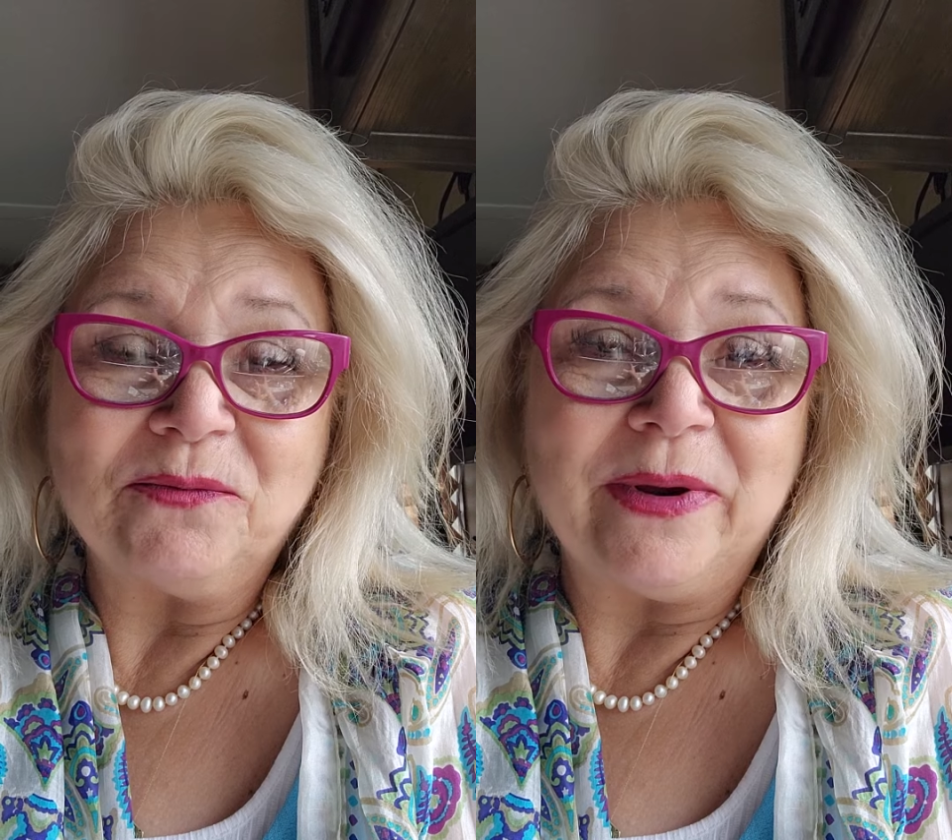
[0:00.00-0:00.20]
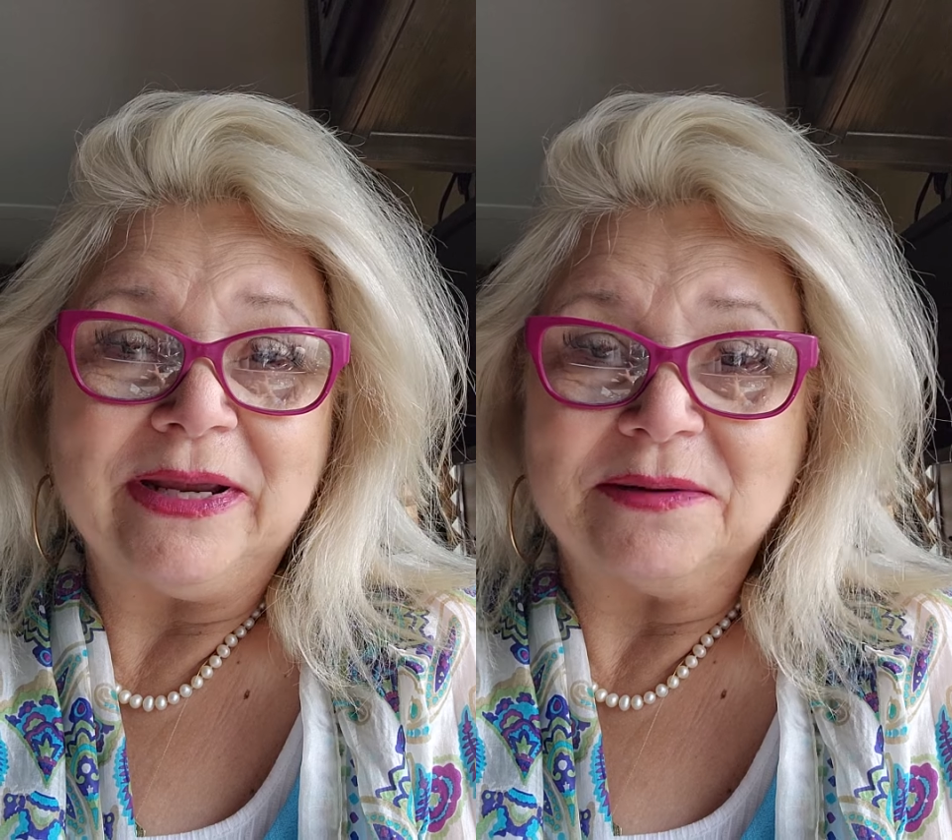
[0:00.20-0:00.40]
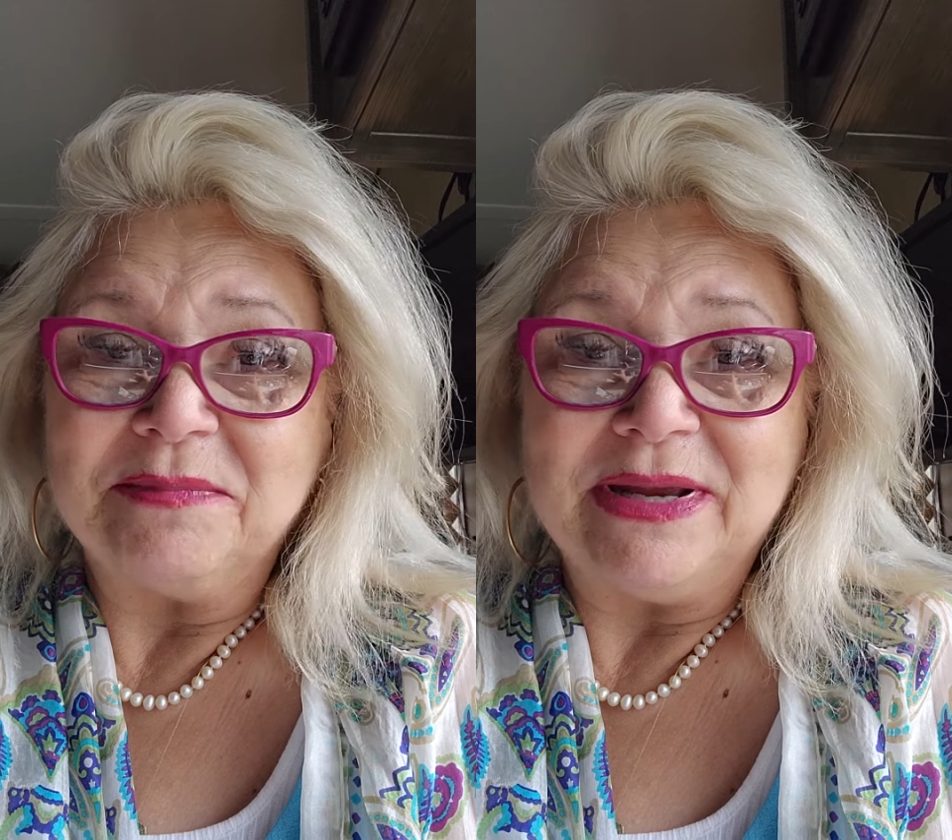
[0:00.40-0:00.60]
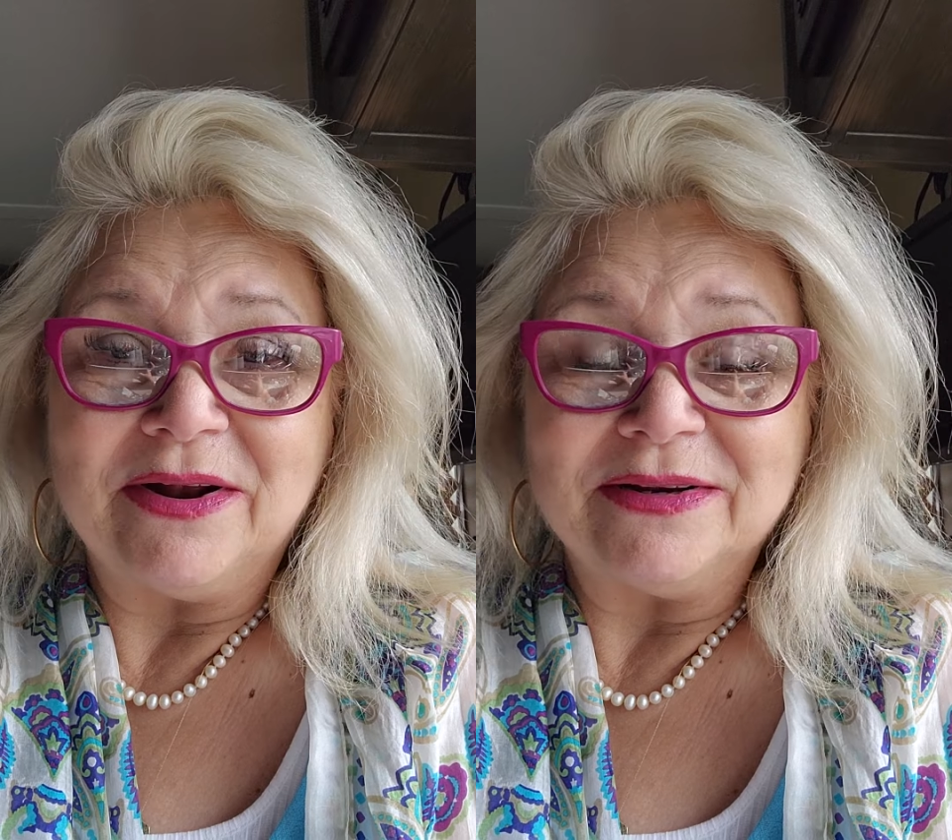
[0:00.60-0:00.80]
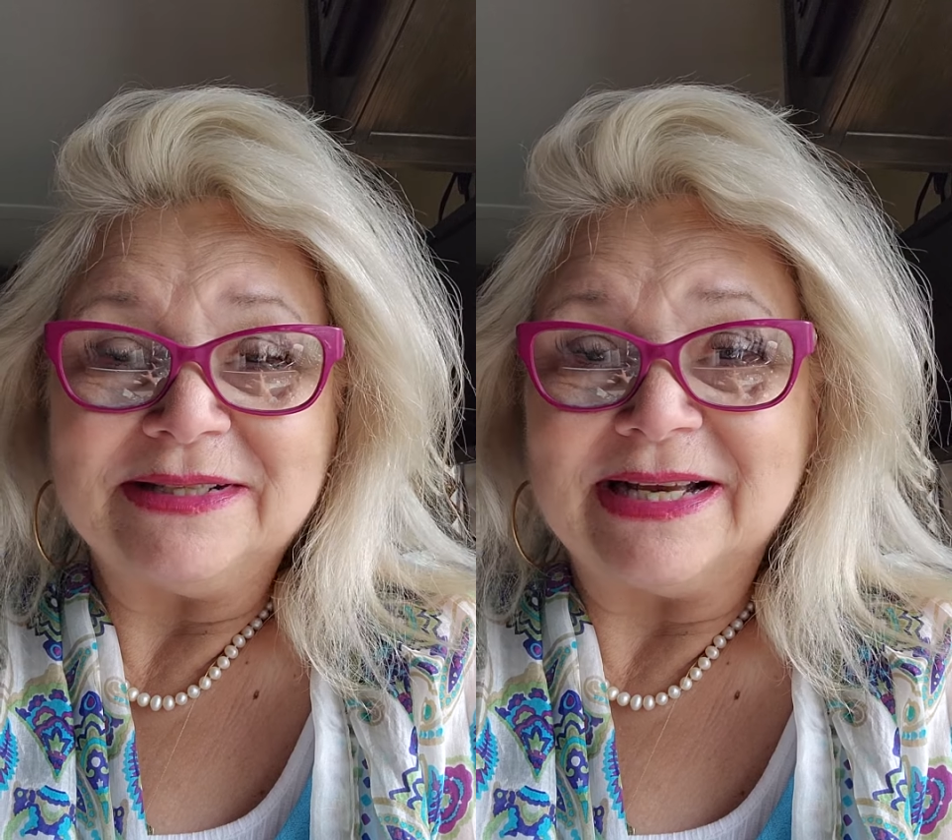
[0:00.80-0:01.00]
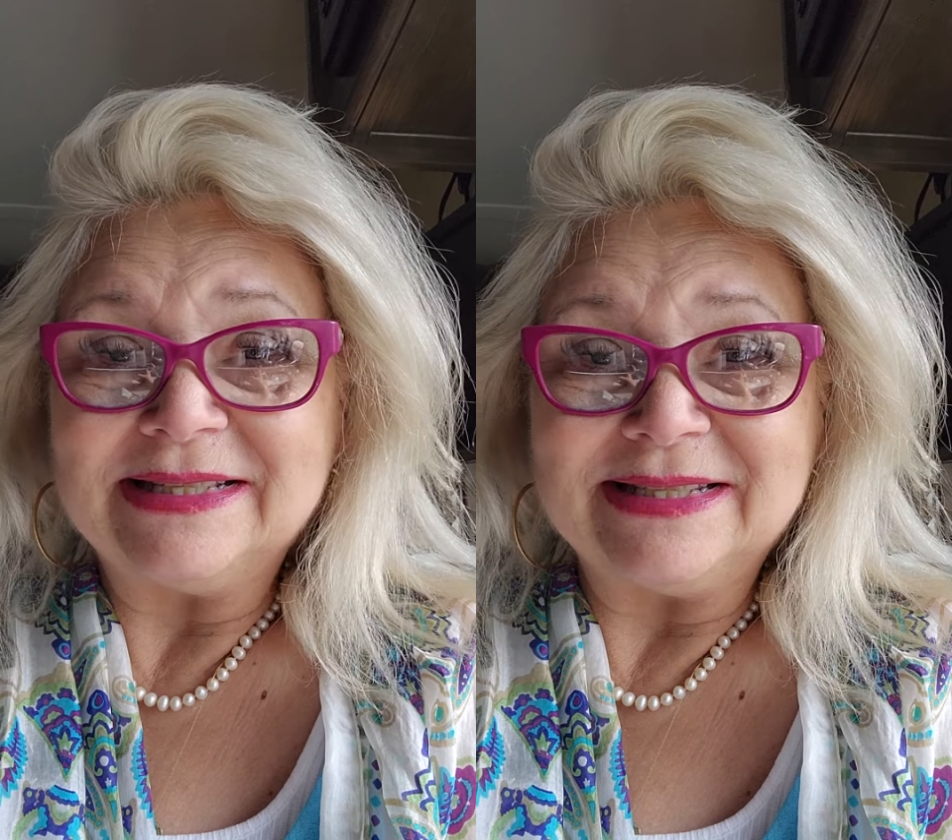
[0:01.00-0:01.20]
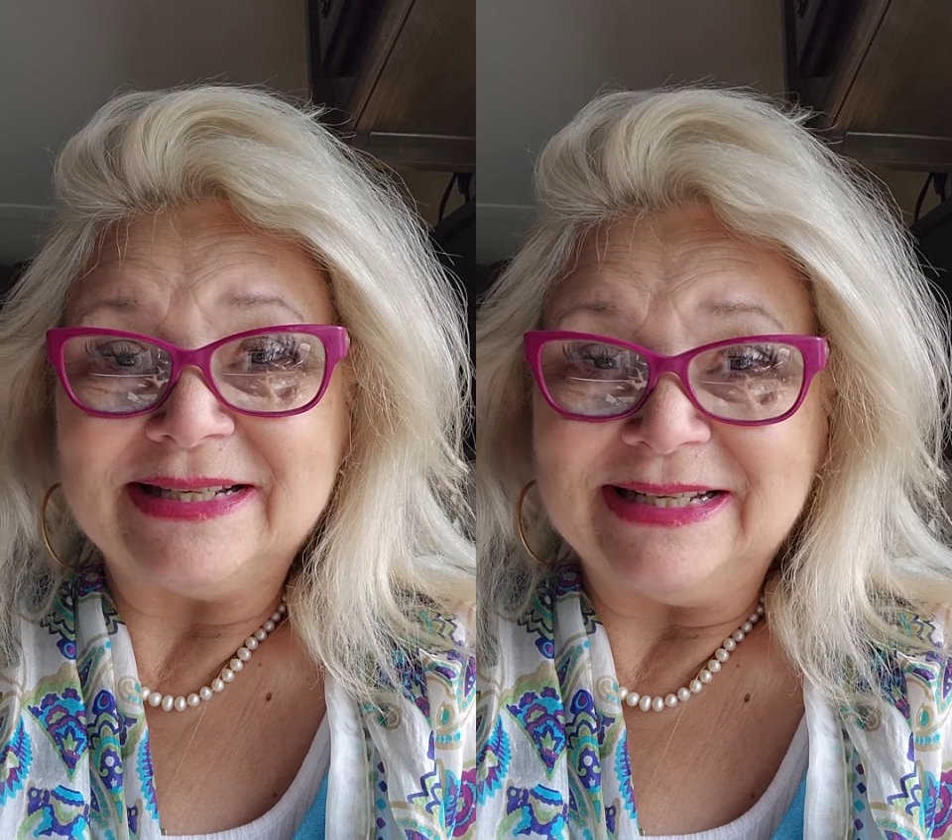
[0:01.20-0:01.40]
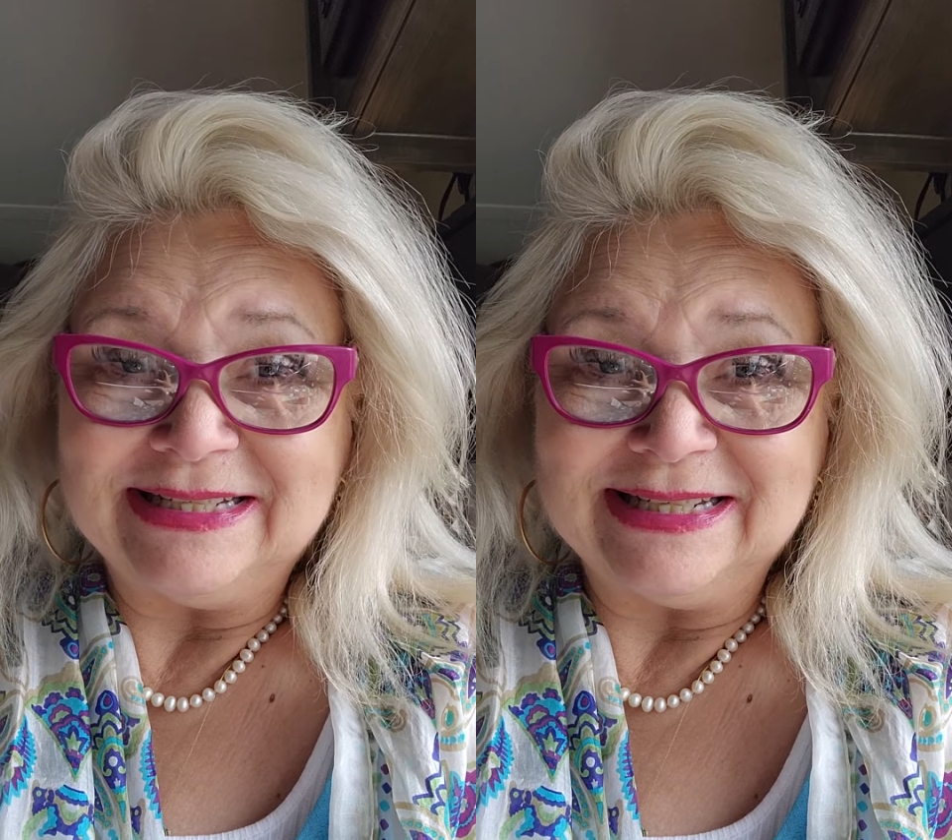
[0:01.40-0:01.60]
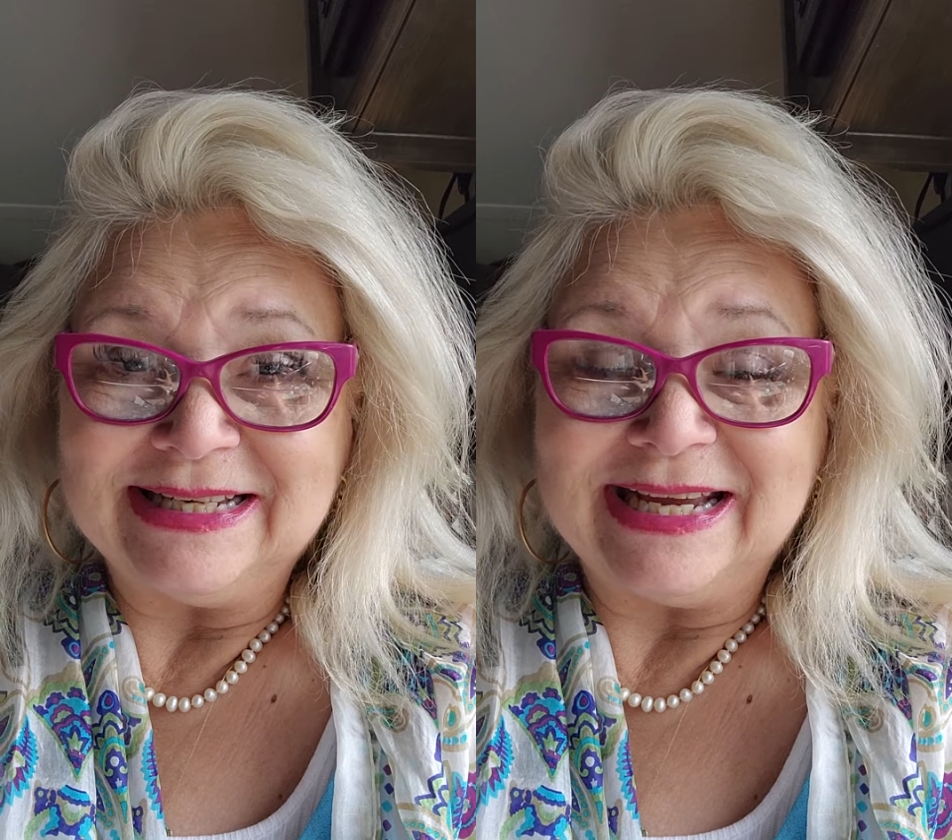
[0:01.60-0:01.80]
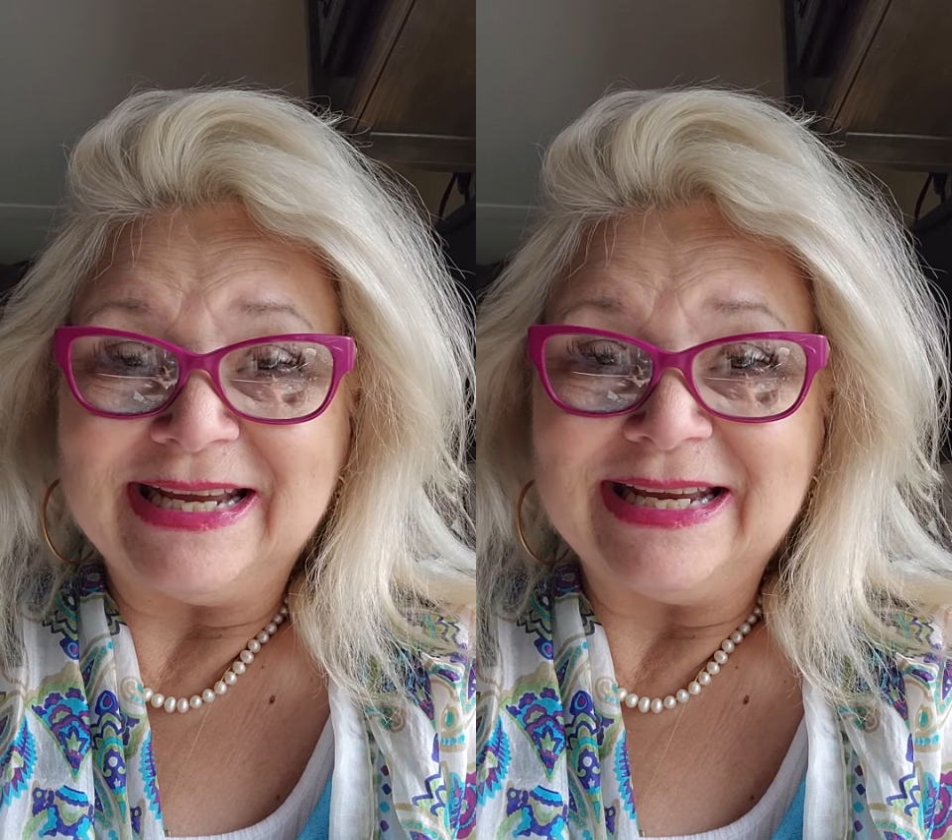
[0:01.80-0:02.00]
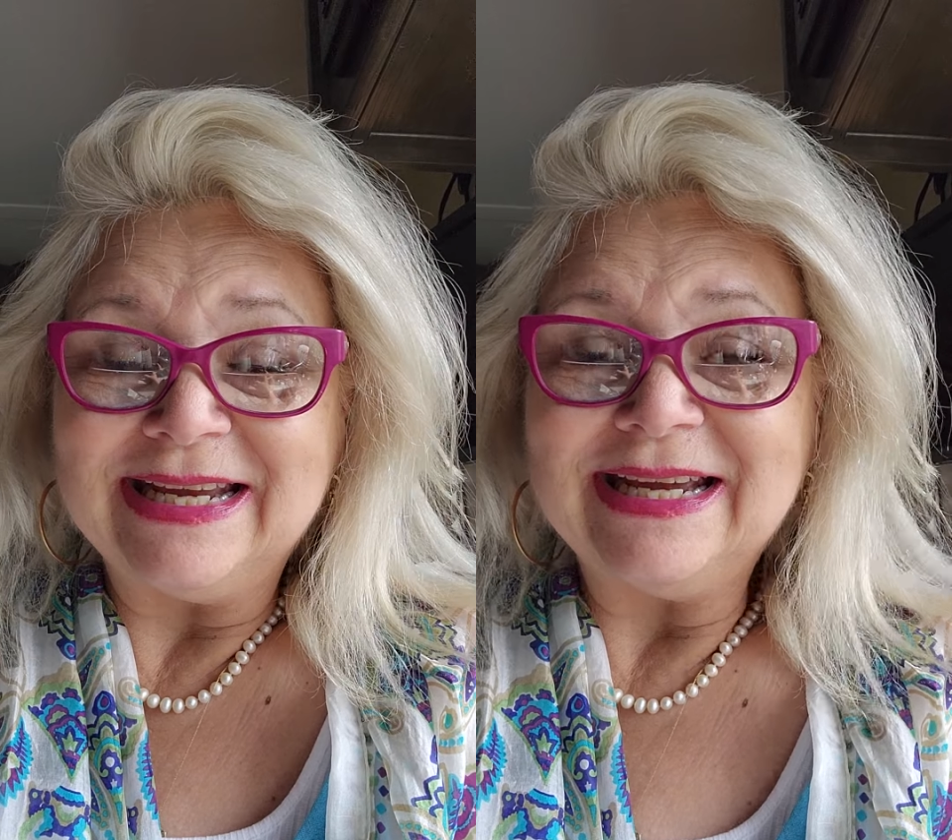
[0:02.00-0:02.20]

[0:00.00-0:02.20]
We can meet our destiny today.